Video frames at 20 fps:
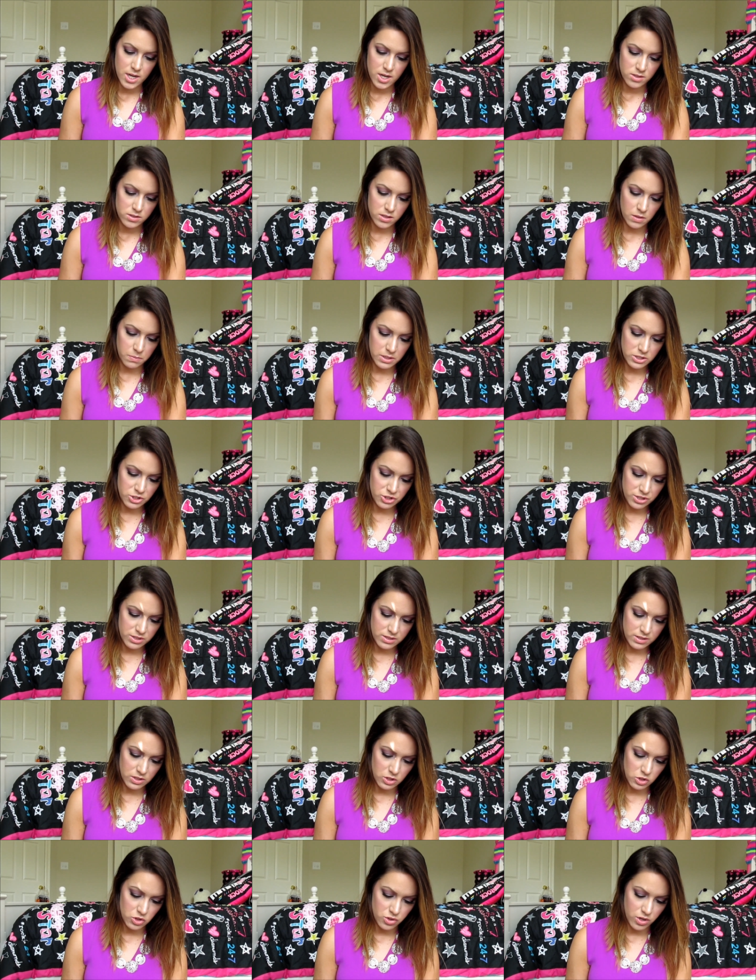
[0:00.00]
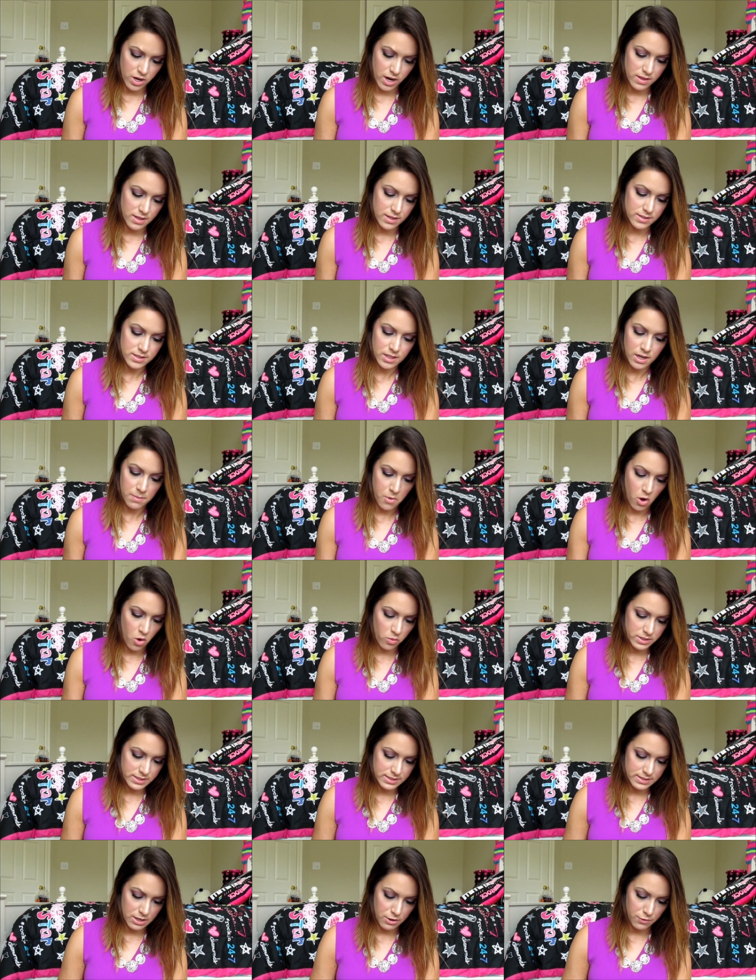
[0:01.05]
So I'm interested to try this and I'm
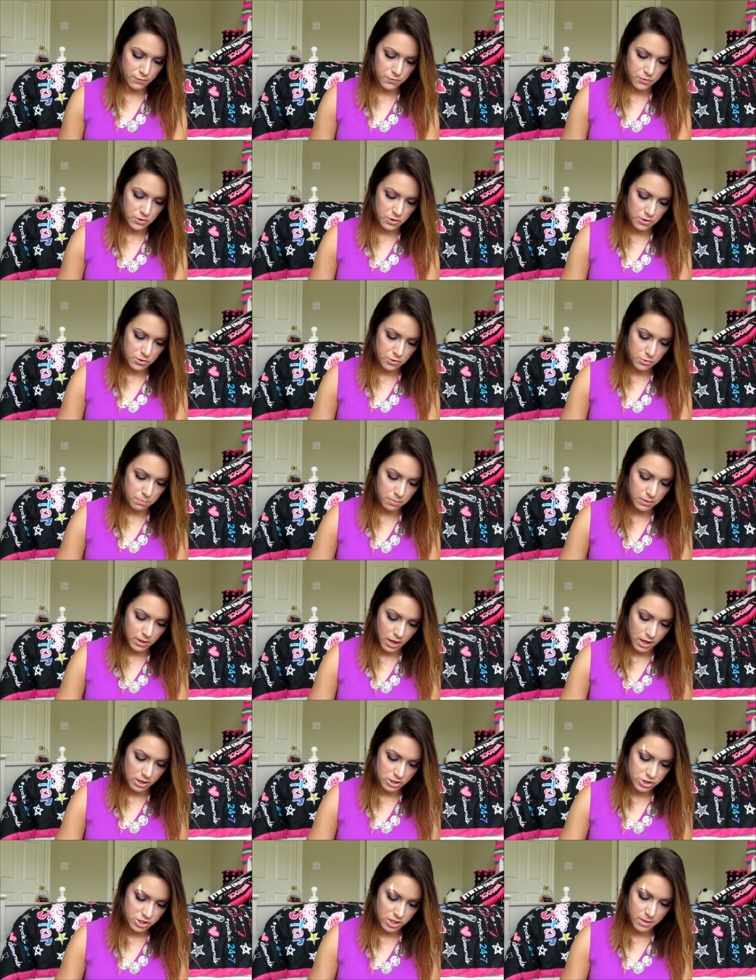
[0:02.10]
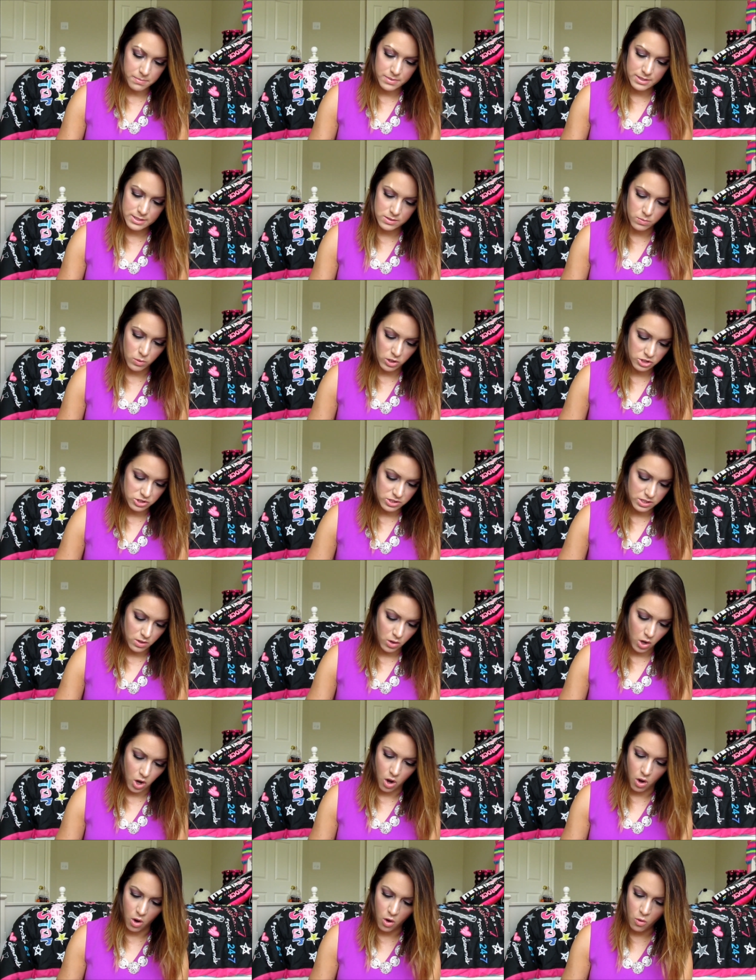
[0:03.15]
always down for a new blush. I'm gonna swatch the,
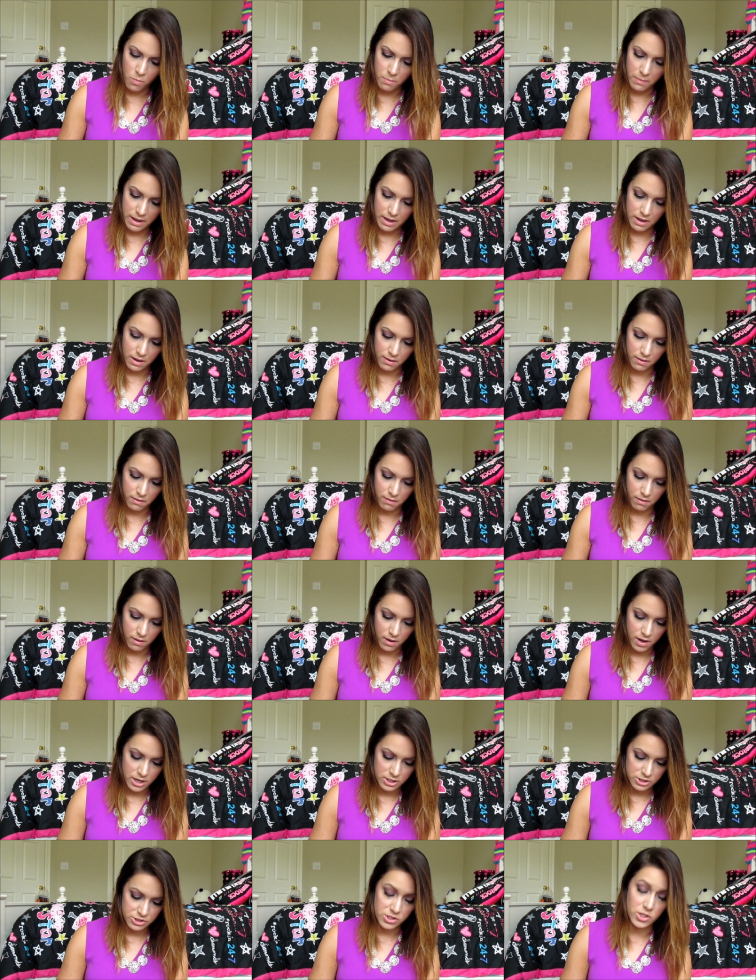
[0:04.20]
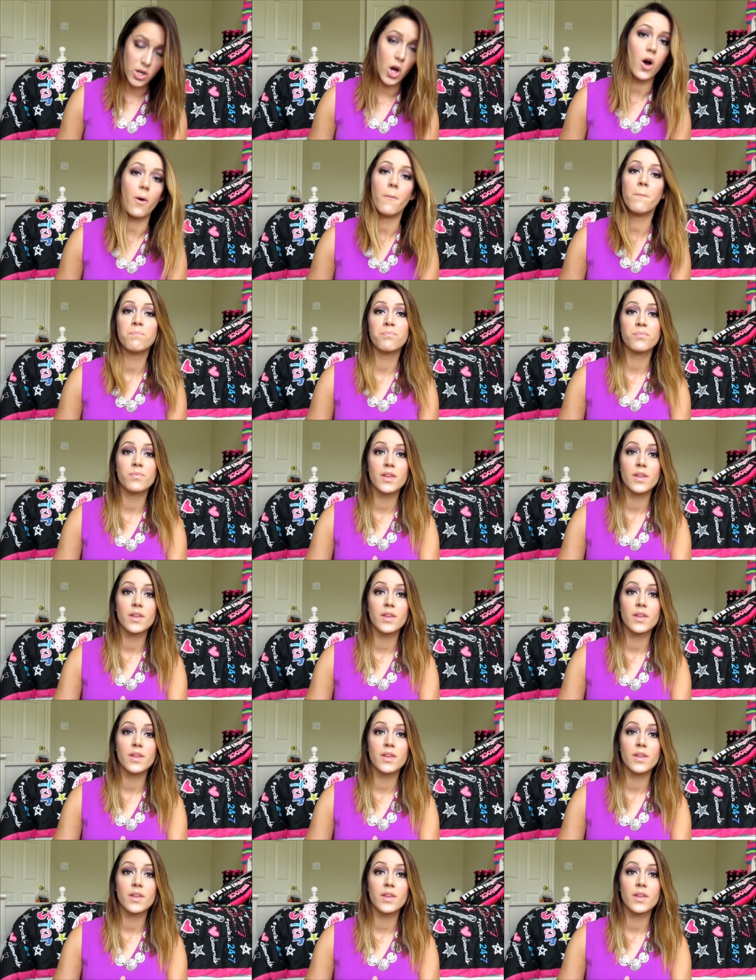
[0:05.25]
oh my gosh, y'all.